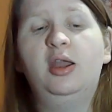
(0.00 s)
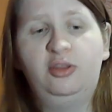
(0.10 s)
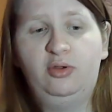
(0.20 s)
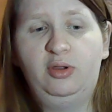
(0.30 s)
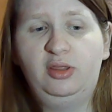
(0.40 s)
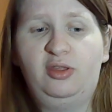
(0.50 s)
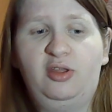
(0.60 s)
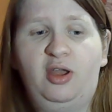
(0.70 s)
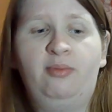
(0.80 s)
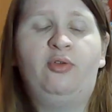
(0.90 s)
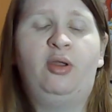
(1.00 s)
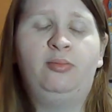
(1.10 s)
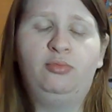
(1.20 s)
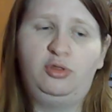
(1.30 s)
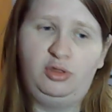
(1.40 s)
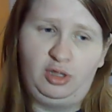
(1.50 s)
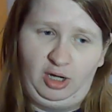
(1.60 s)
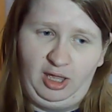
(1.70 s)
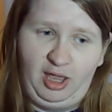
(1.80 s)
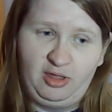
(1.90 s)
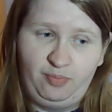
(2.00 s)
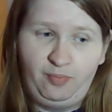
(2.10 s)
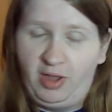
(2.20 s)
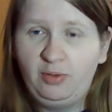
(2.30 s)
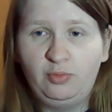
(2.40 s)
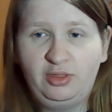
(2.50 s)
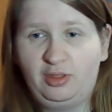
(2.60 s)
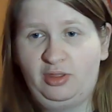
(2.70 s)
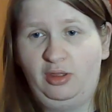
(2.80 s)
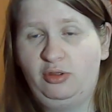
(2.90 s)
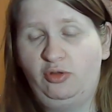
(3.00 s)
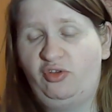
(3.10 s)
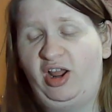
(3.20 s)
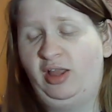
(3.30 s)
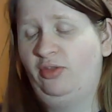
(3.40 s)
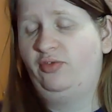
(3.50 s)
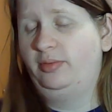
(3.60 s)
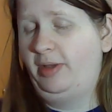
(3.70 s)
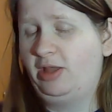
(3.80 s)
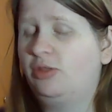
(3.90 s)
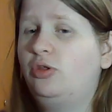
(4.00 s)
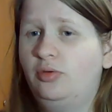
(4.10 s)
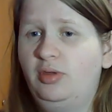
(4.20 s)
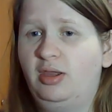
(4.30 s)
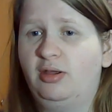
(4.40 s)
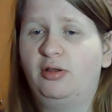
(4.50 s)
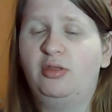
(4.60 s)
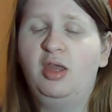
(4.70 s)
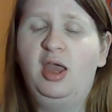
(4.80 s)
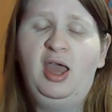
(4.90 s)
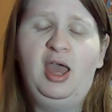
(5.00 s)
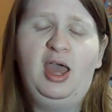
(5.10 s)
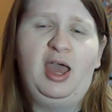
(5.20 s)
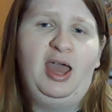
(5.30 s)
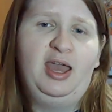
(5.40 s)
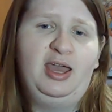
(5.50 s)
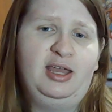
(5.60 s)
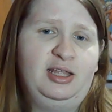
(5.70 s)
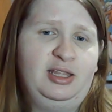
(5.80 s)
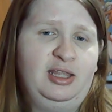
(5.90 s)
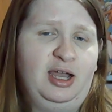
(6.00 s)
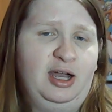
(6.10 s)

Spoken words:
During this time frame, Jenny has been with the Celestial Dragons for the past 2 years, and,